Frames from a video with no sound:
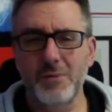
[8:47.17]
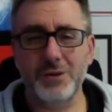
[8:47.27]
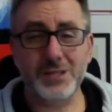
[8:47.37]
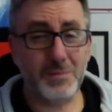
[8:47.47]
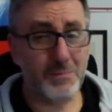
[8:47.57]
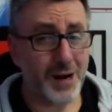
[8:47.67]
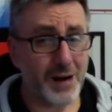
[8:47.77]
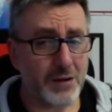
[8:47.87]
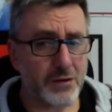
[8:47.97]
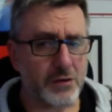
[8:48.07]
But as a
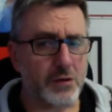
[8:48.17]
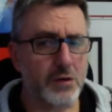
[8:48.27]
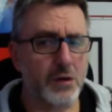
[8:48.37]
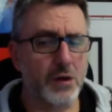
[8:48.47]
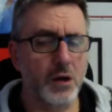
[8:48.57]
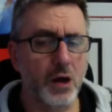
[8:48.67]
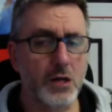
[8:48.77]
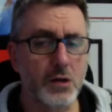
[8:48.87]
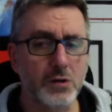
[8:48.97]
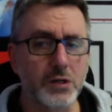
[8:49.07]
marketer,
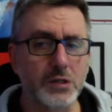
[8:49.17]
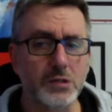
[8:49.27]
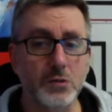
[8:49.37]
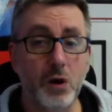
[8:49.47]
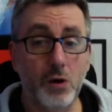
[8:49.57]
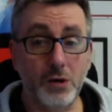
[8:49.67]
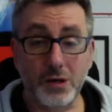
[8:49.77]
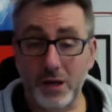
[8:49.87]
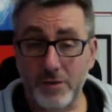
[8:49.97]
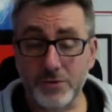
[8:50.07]
I look at it to how
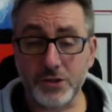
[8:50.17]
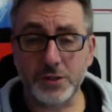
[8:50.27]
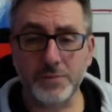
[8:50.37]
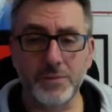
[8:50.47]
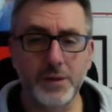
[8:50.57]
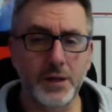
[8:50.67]
can I leverage it.